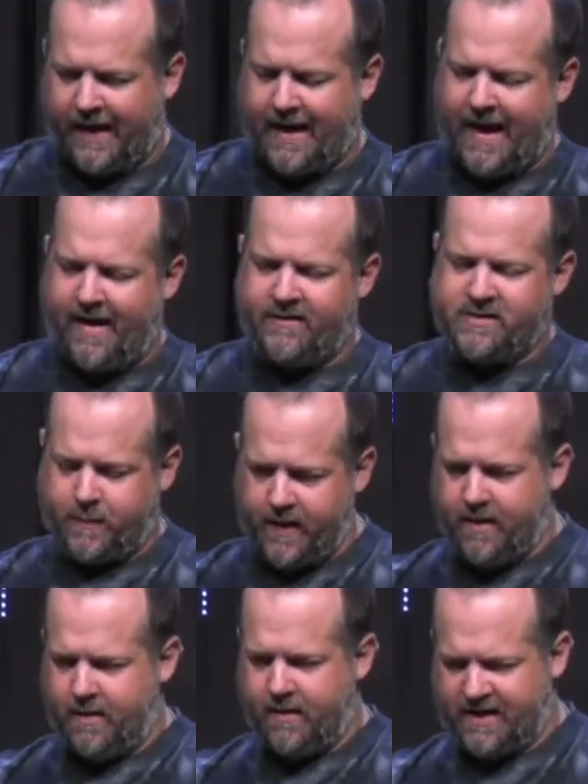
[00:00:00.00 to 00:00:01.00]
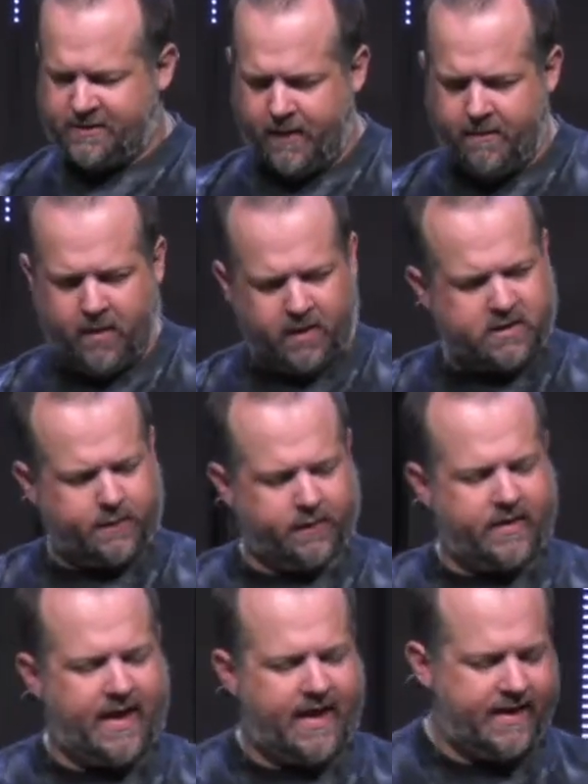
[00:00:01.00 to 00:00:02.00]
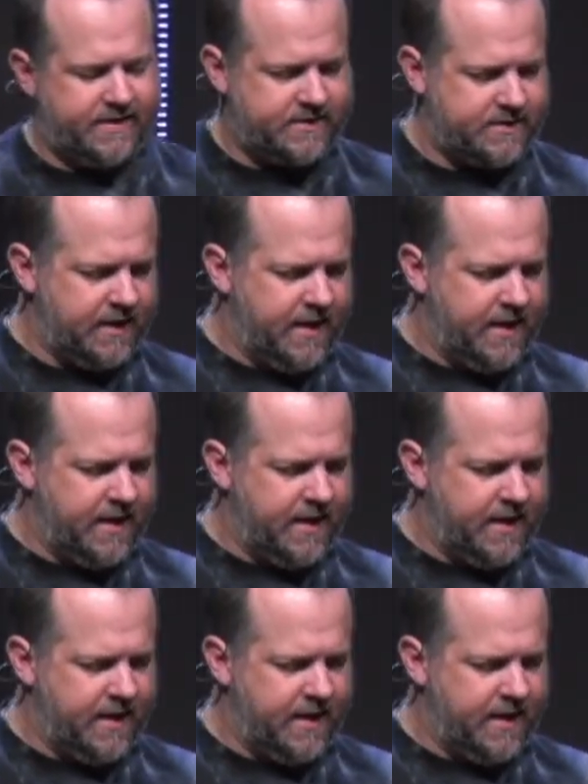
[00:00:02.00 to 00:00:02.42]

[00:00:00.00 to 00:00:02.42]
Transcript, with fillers: I, have spent, I spent multiple days